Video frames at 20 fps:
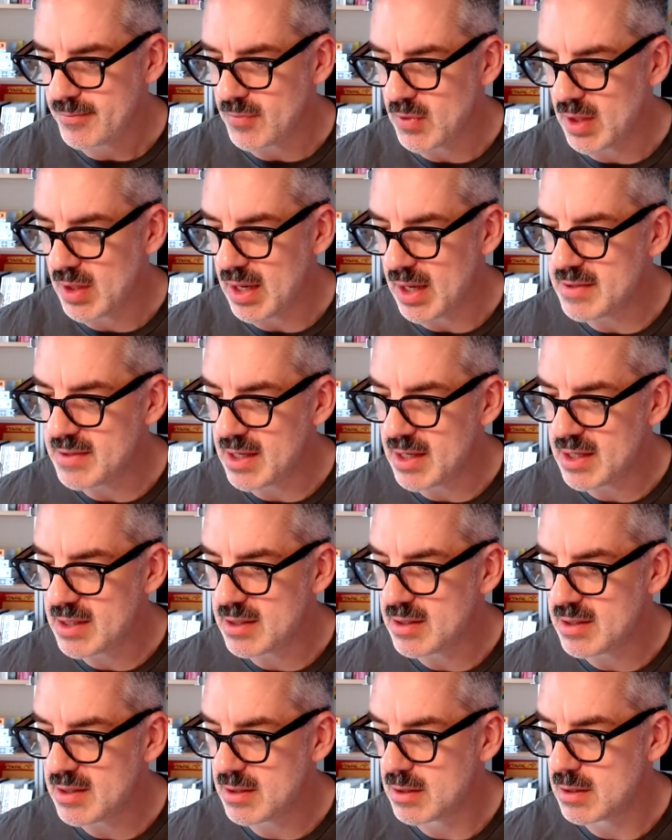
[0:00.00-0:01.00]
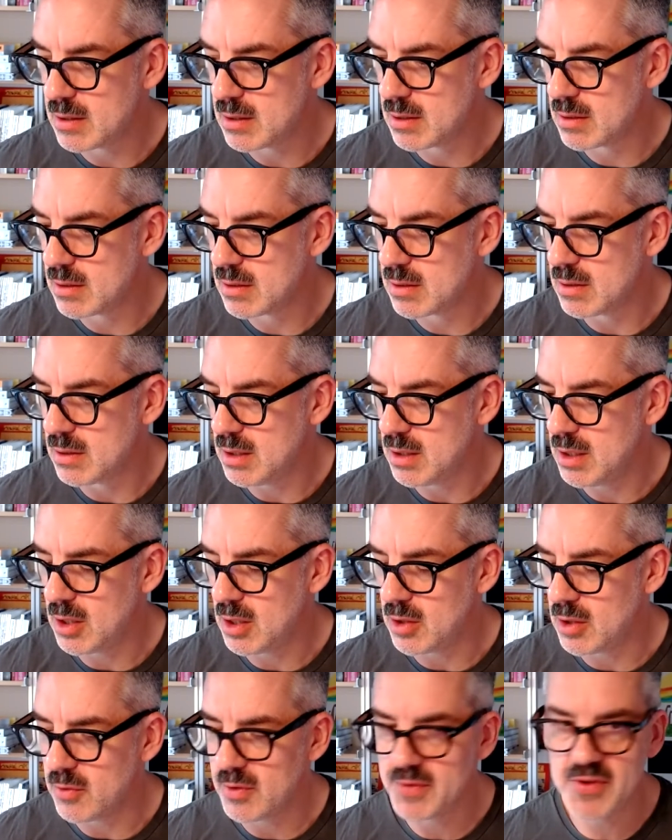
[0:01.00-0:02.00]
then,
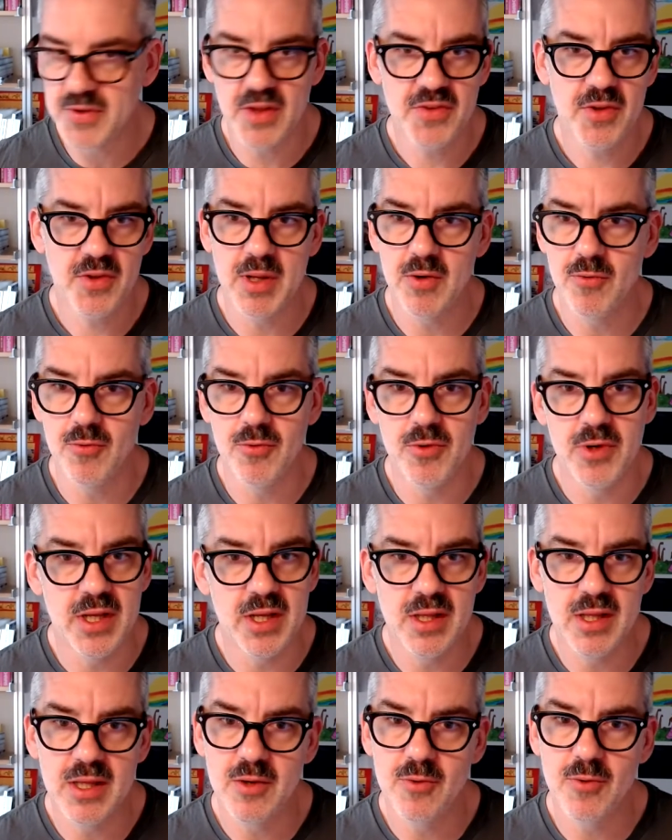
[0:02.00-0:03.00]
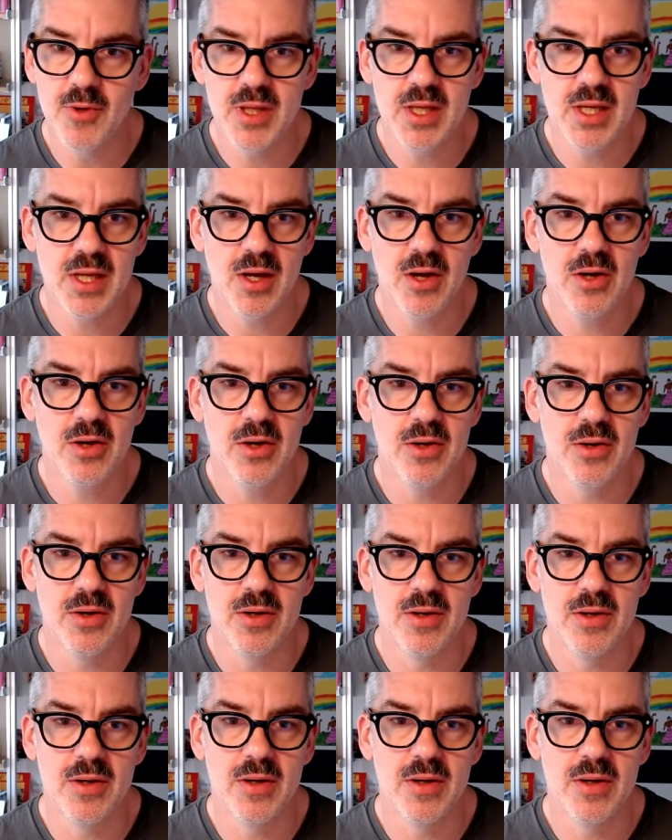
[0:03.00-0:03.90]
it's also been really, really hard.